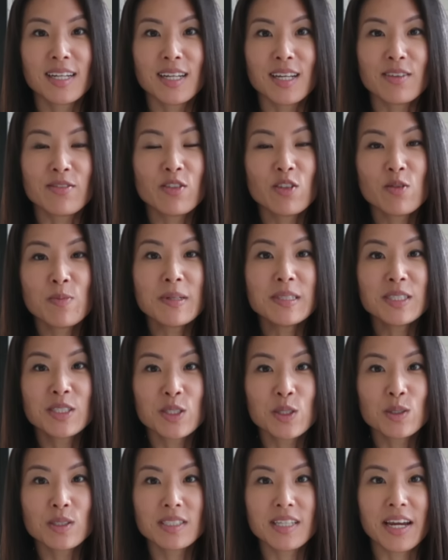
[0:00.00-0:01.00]
If you've been
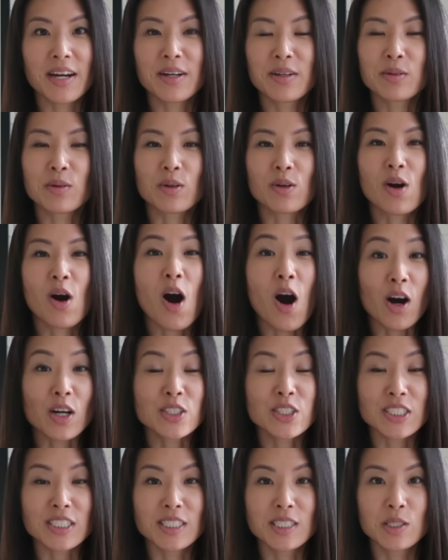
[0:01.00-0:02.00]
too scared or
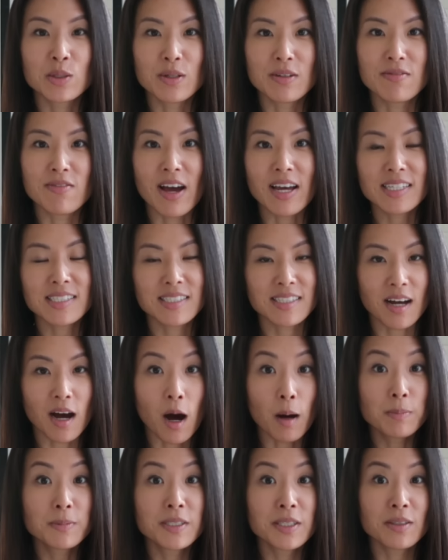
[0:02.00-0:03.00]
cautious to invest
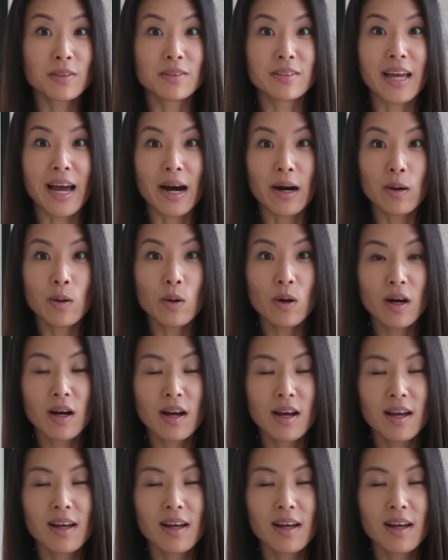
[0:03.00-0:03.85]
up till now,